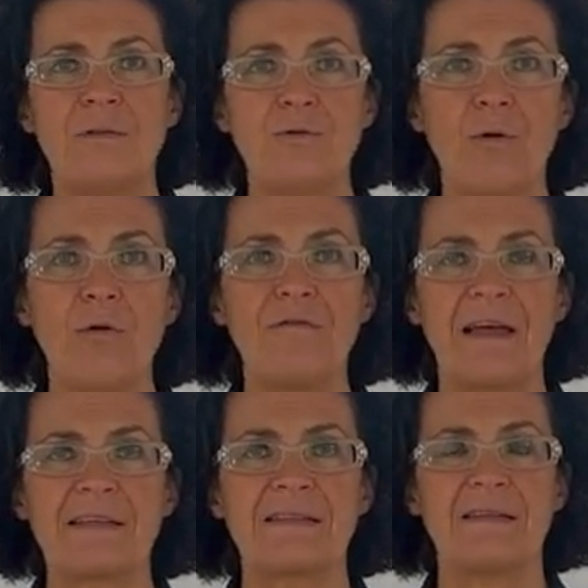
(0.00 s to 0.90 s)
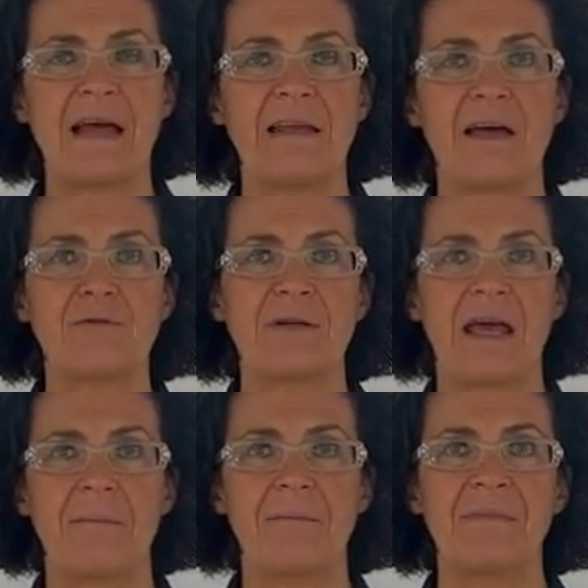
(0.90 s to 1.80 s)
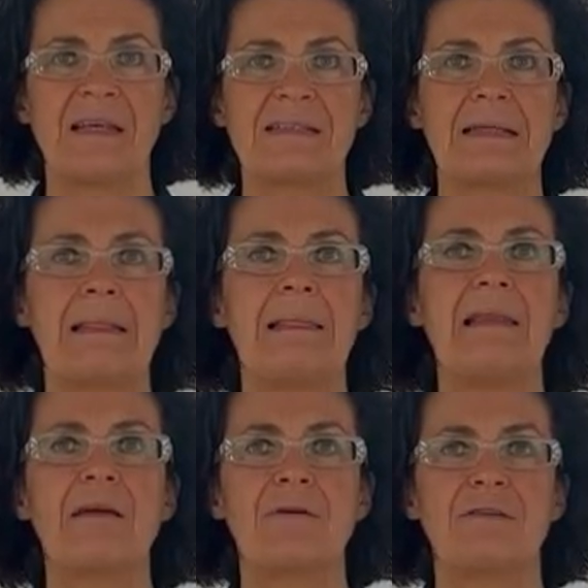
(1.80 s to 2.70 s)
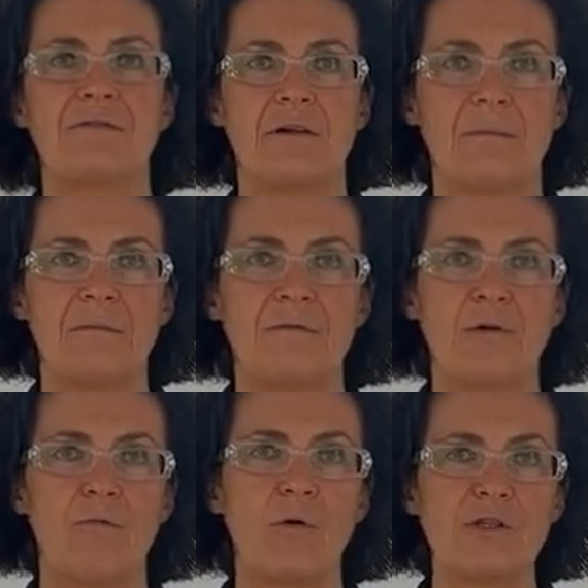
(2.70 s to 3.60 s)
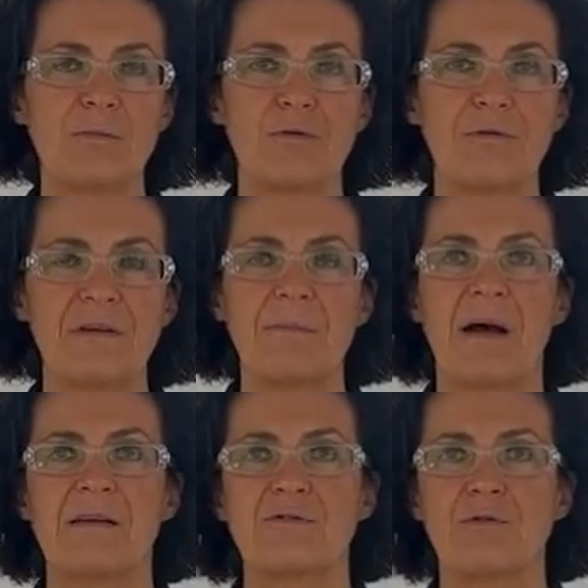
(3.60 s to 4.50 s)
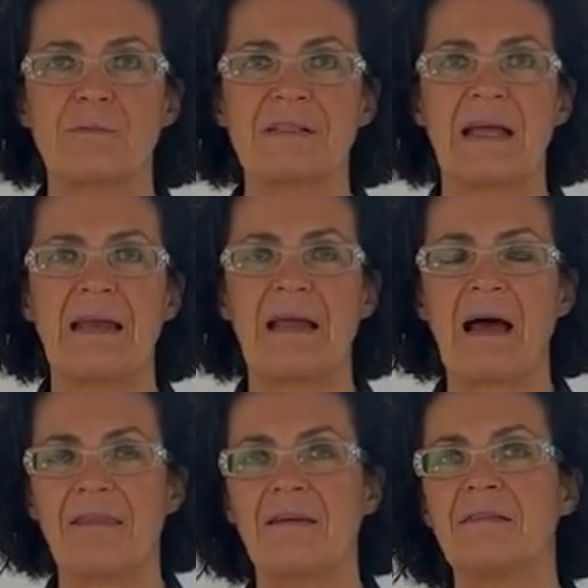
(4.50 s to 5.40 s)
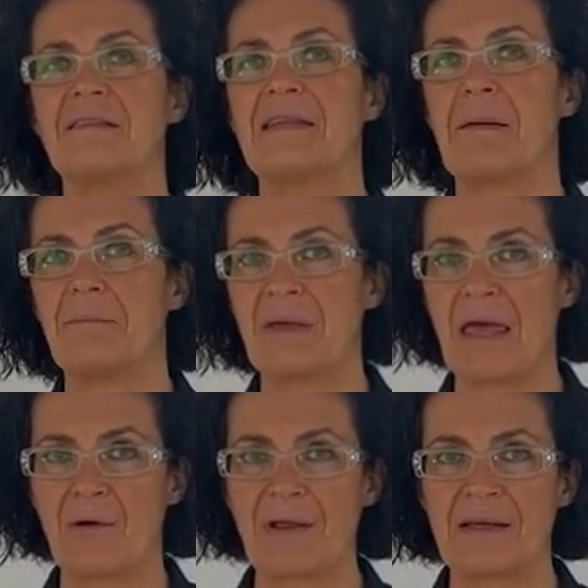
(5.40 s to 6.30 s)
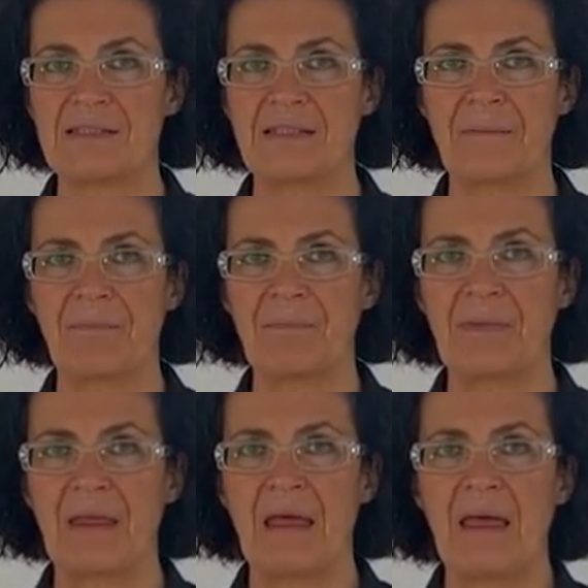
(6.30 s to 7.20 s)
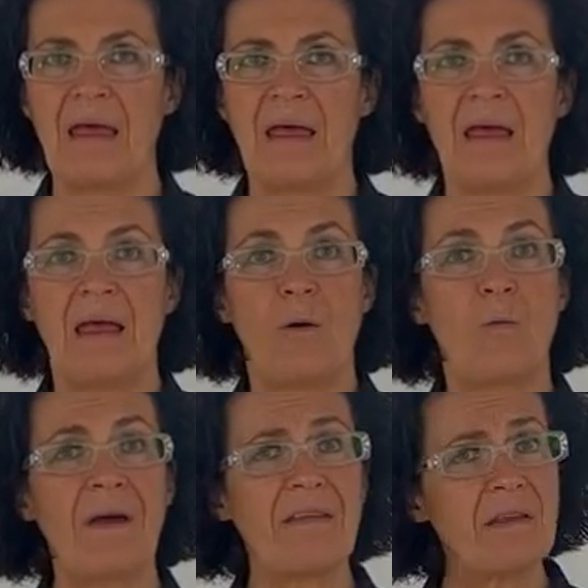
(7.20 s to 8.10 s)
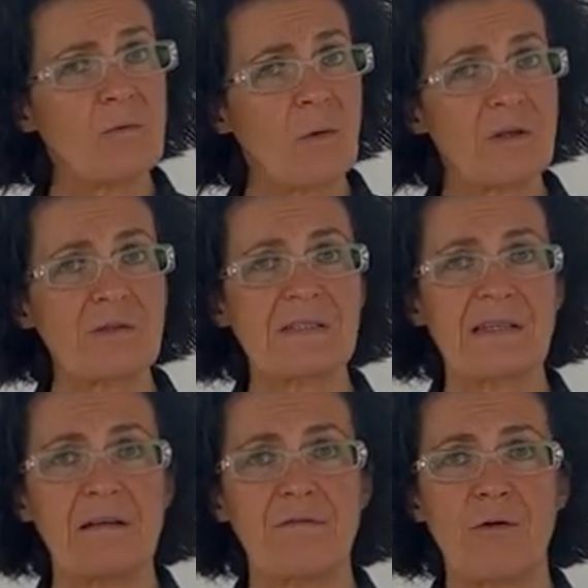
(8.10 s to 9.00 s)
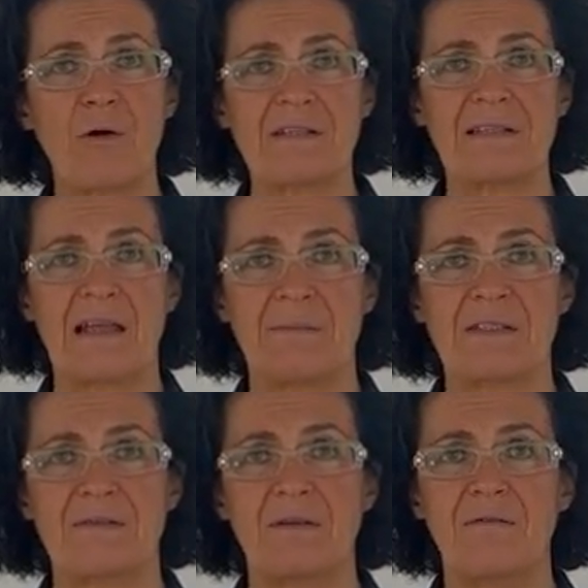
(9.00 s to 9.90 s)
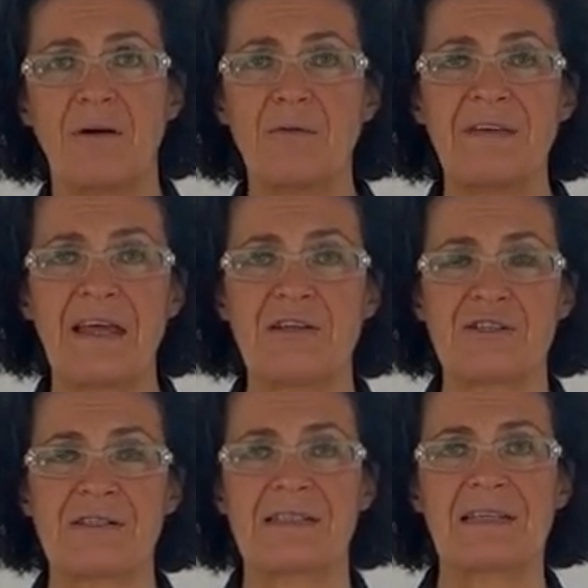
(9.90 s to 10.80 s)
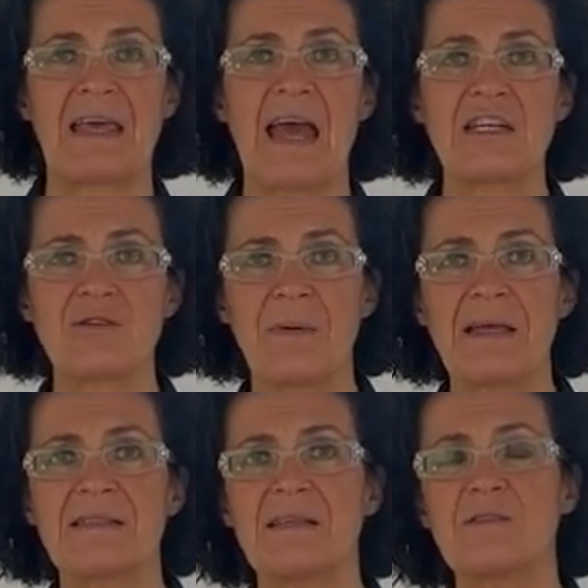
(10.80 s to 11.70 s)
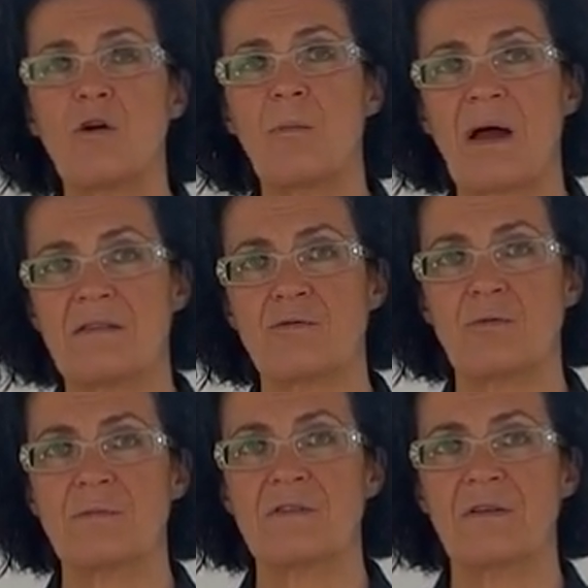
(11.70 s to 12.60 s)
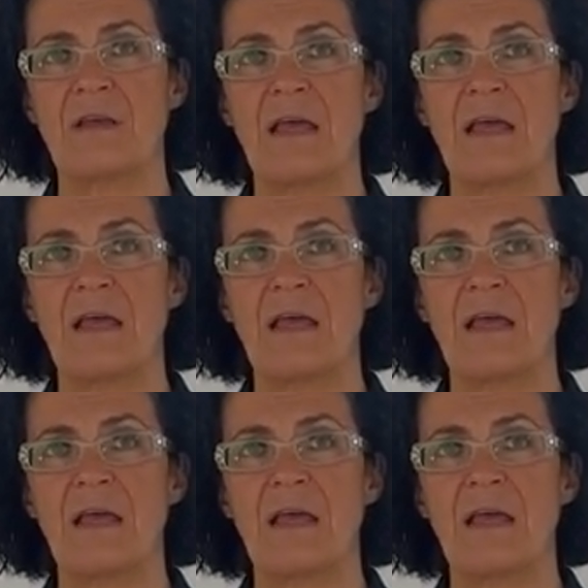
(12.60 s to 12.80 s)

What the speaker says: Duroflex 900M is a liquid film for waterproofing bathrooms and other damp areas. Whether you want to seal floor slabs, foundations, catch basins or bathrooms,